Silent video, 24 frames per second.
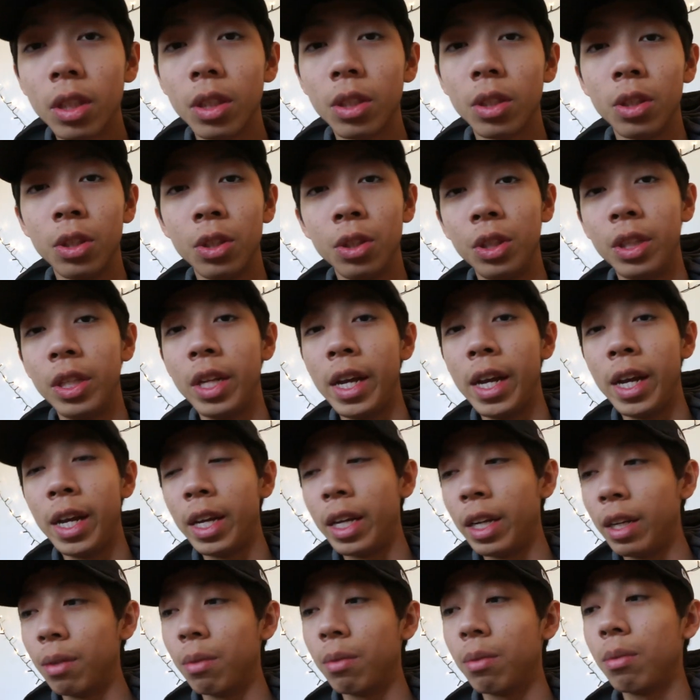
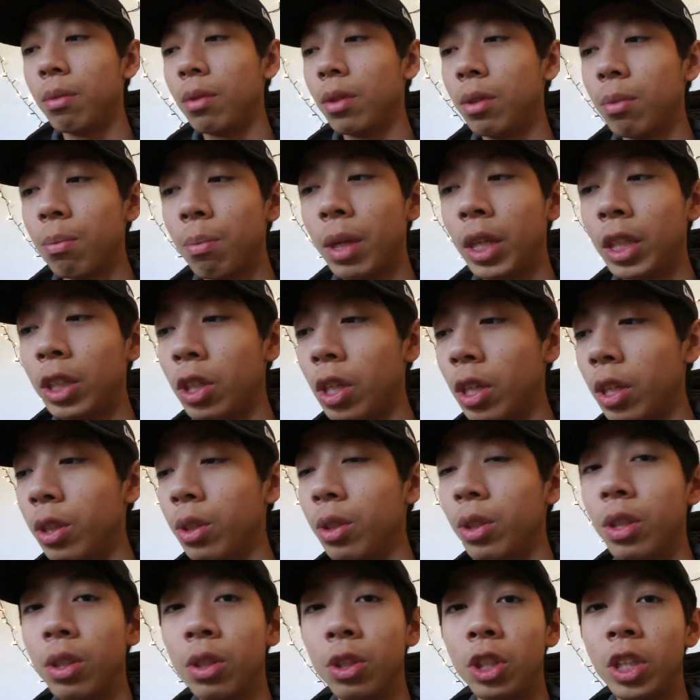today, make sure
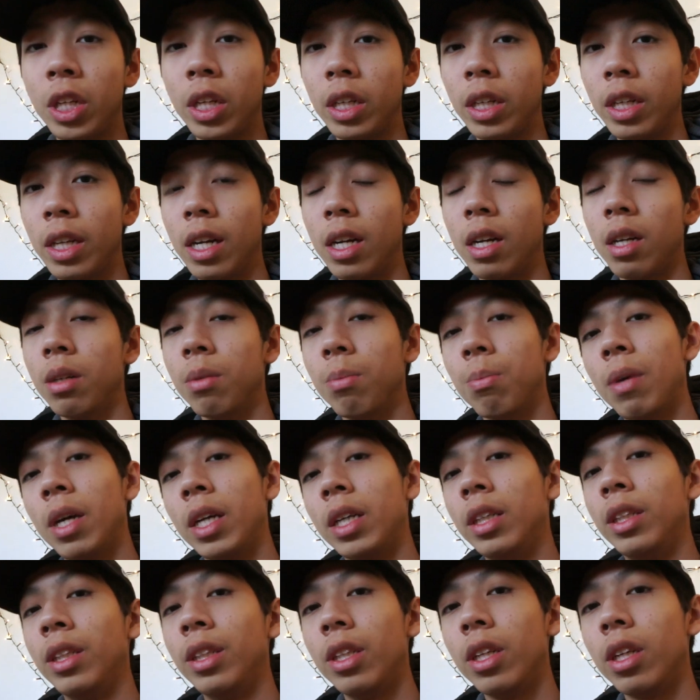you go check it out.
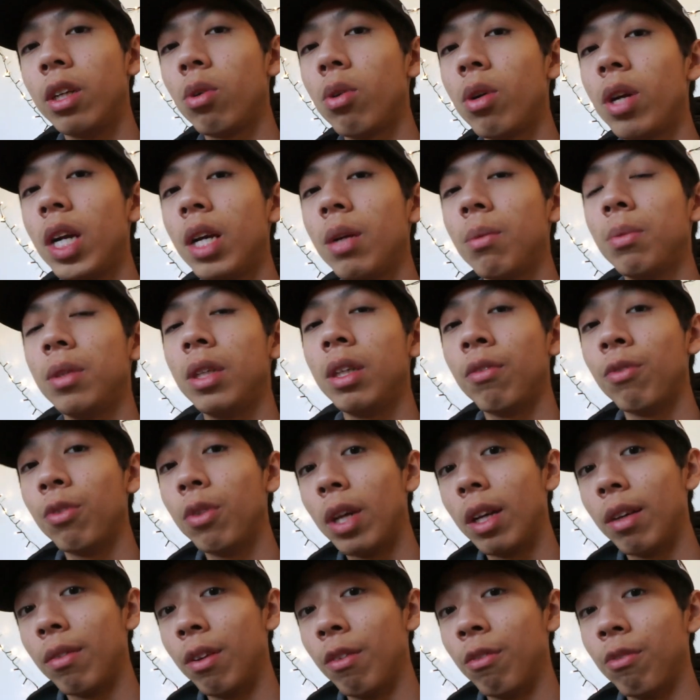My Instagram, if
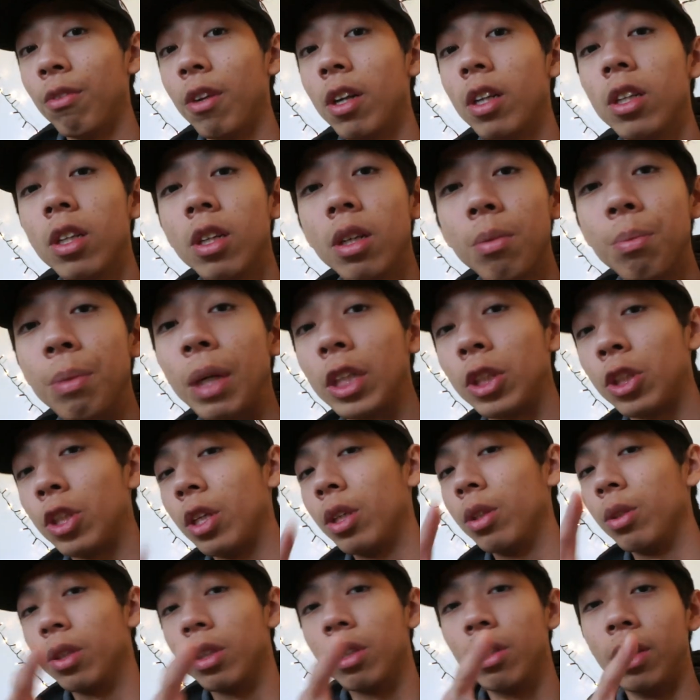you haven't followed, make
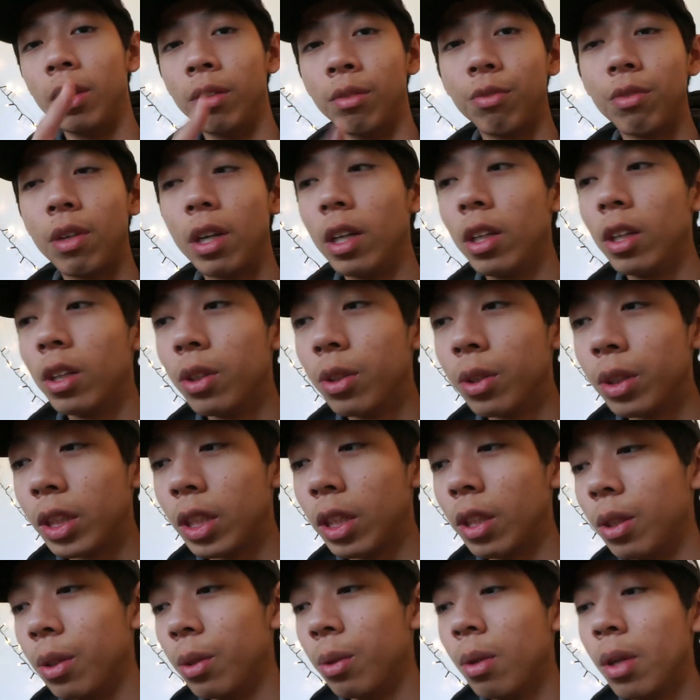sure you go and follow,
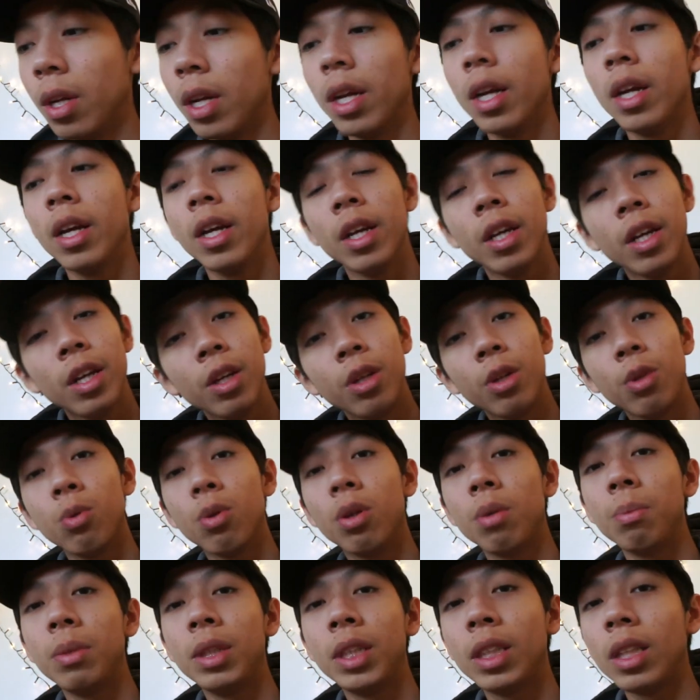so you
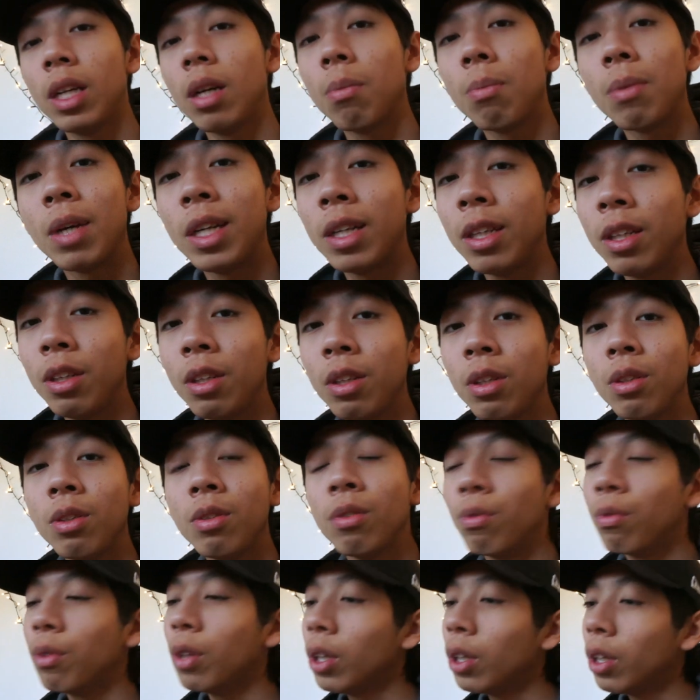won't miss out my
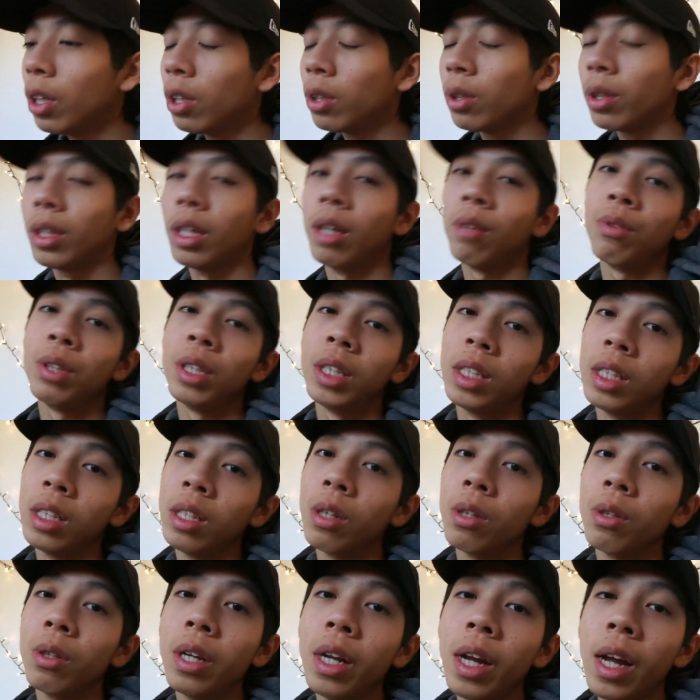new photos every
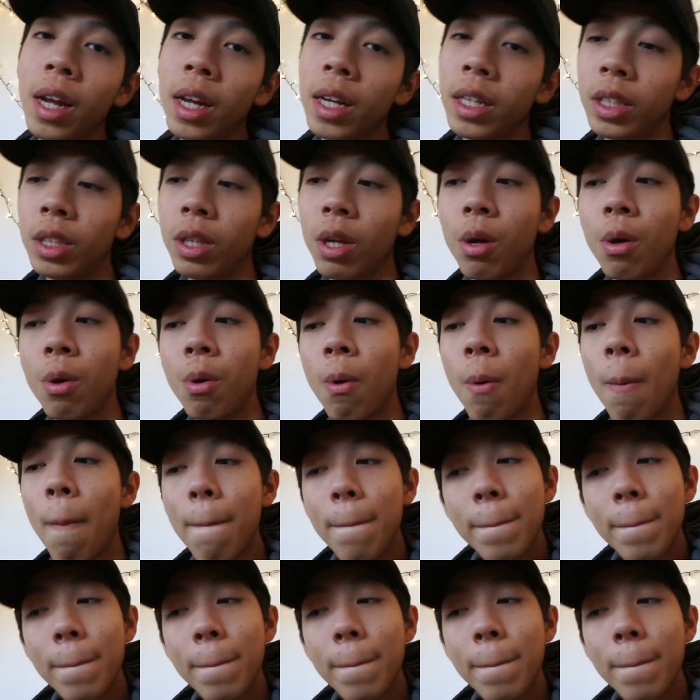single day. So